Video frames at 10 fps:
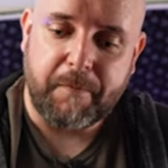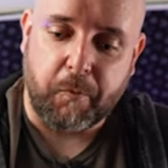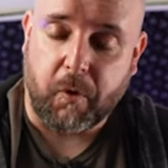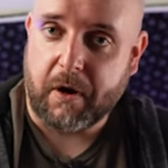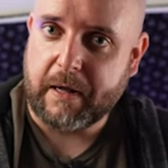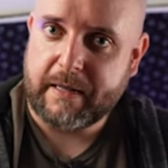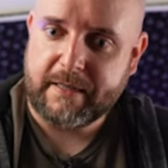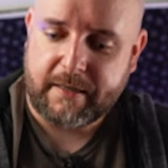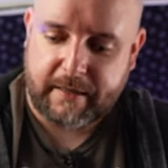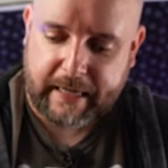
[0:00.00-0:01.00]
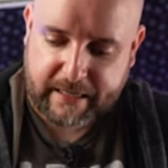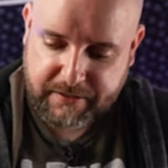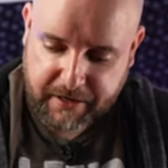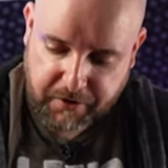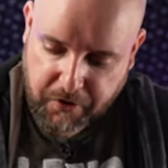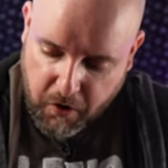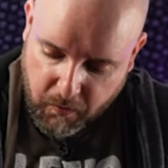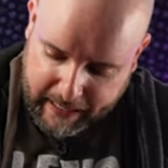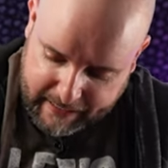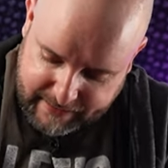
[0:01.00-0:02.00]
What? Is there
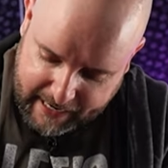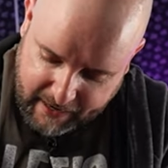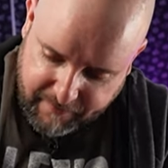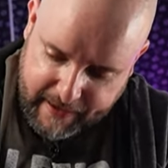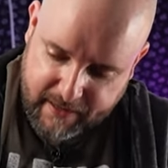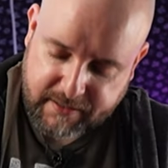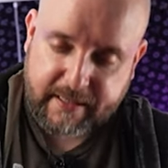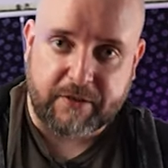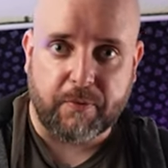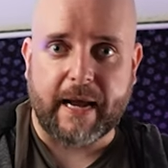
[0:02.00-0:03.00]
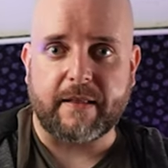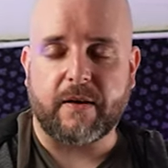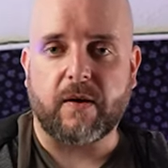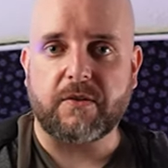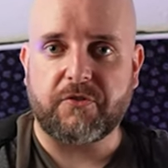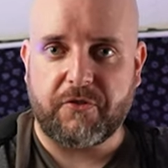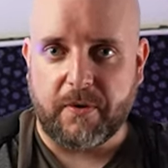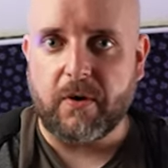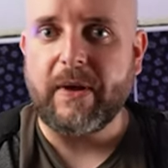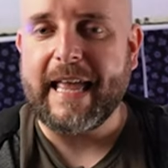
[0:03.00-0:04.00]
no intake fans? That's right, there are
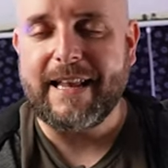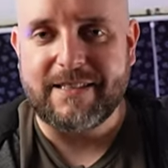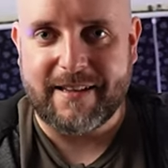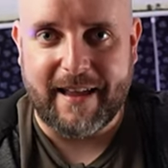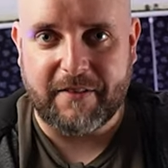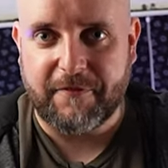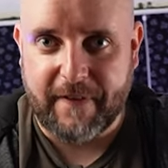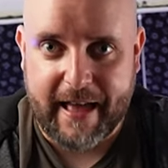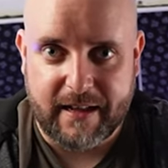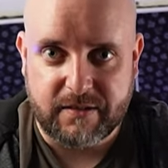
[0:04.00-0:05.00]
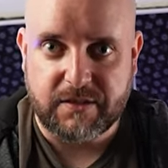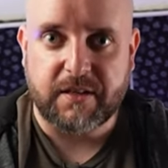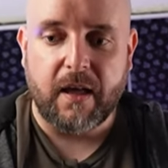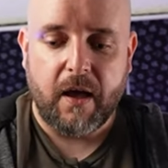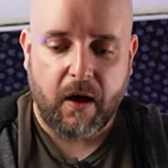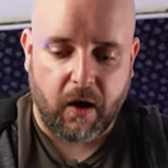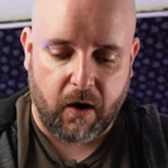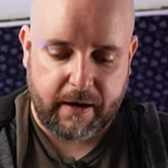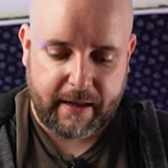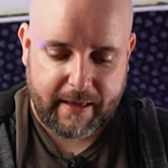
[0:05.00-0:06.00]
zero intake fans
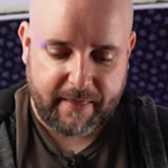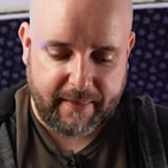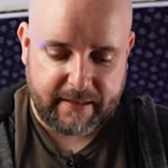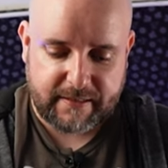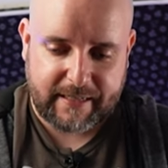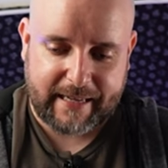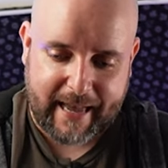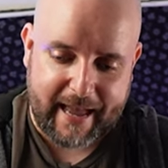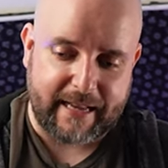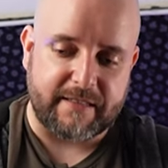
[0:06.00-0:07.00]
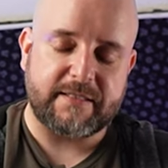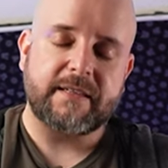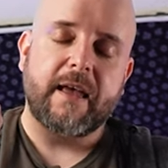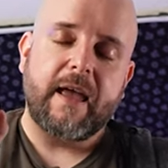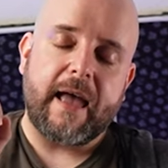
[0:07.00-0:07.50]
on this case.